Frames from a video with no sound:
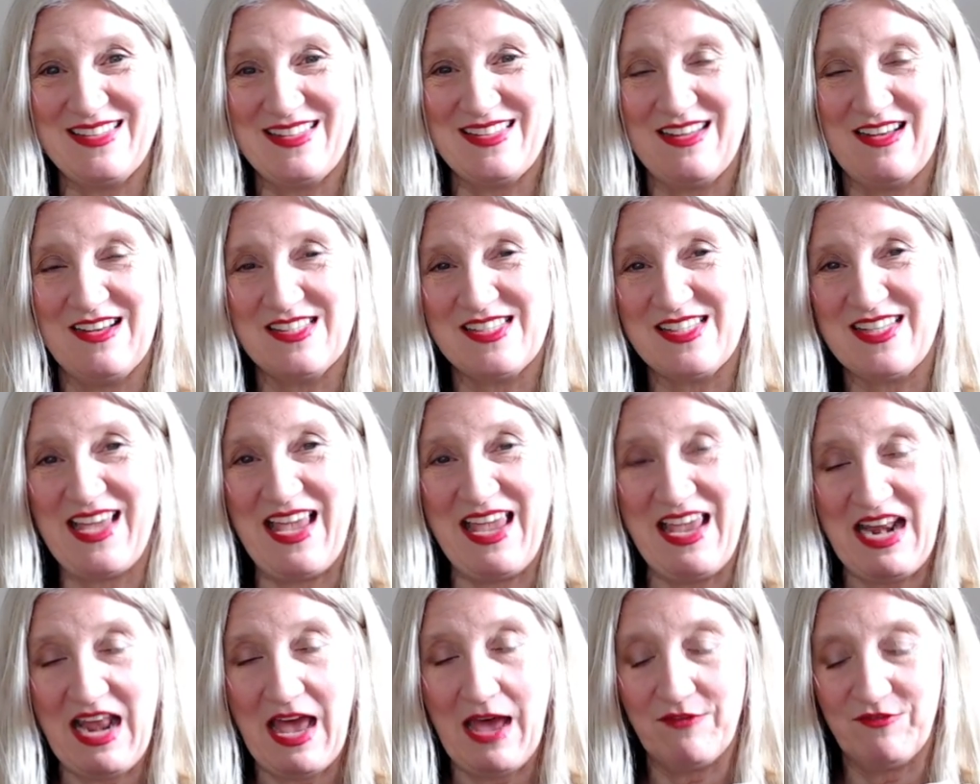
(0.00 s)
uh,
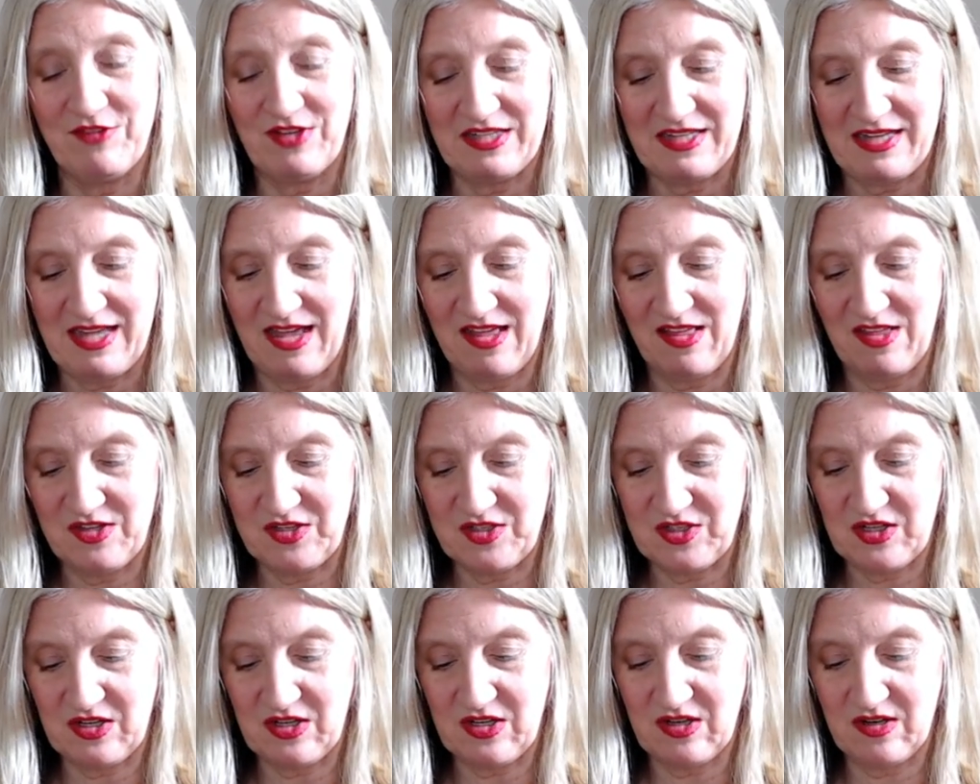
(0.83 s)
skein advent
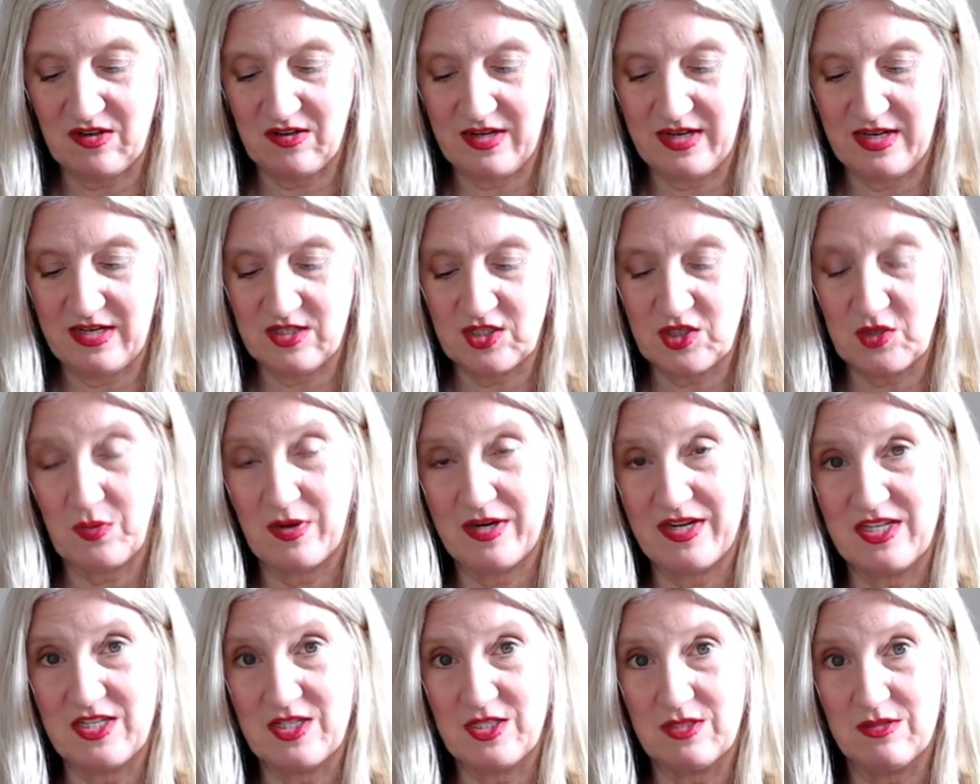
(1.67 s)
calendar in
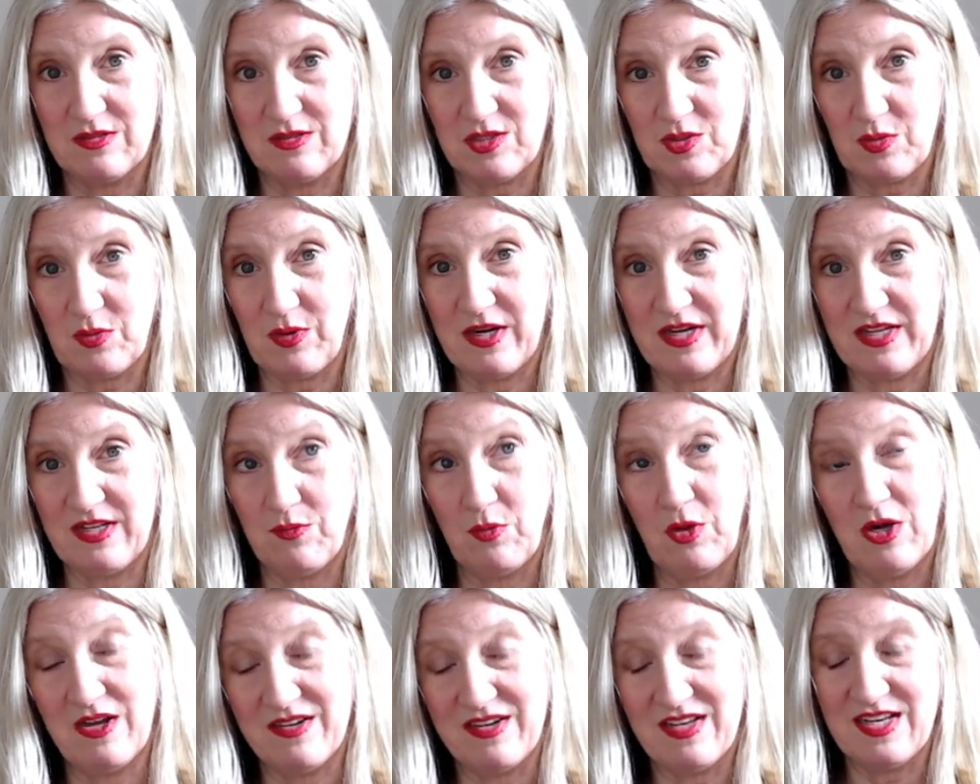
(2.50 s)
twenty
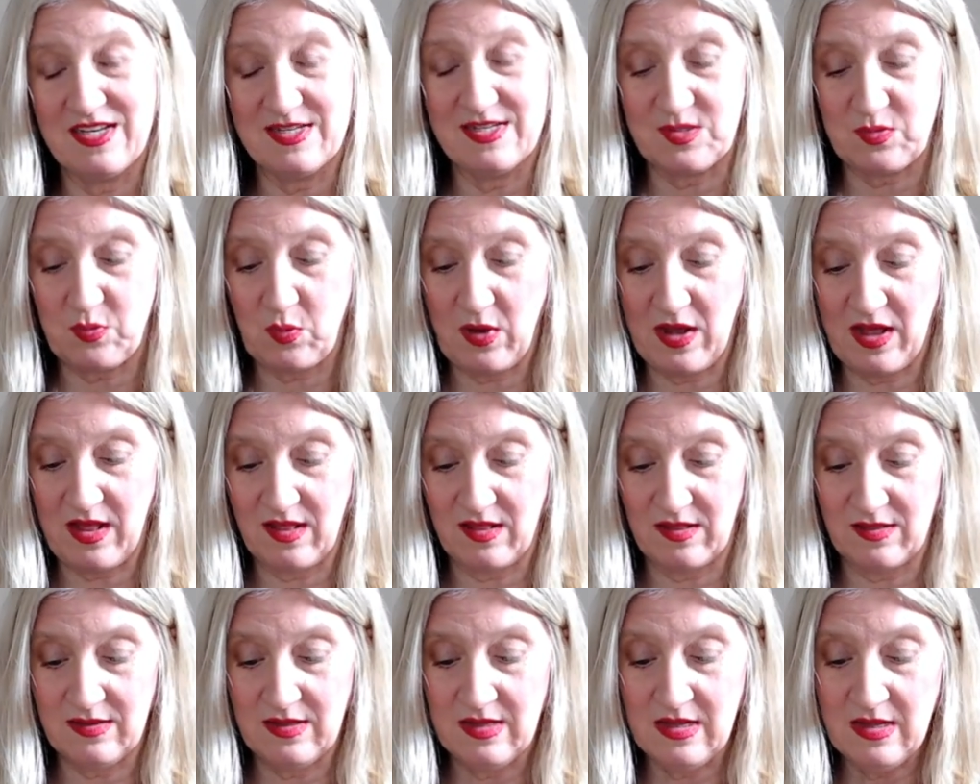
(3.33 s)
twenty-one as
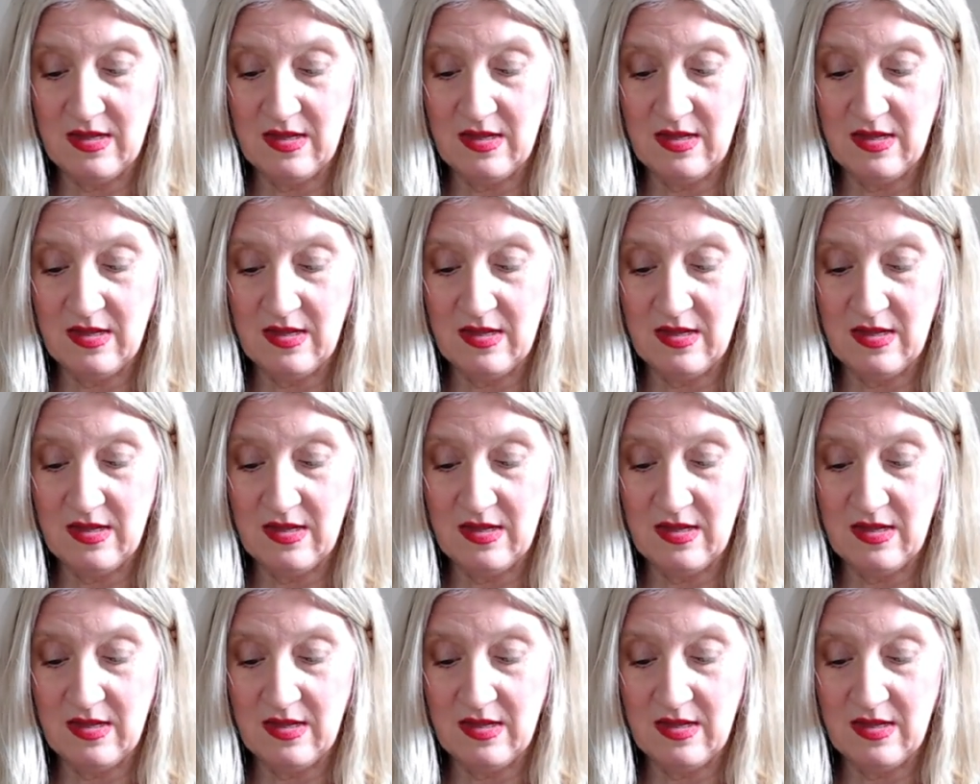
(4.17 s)
well.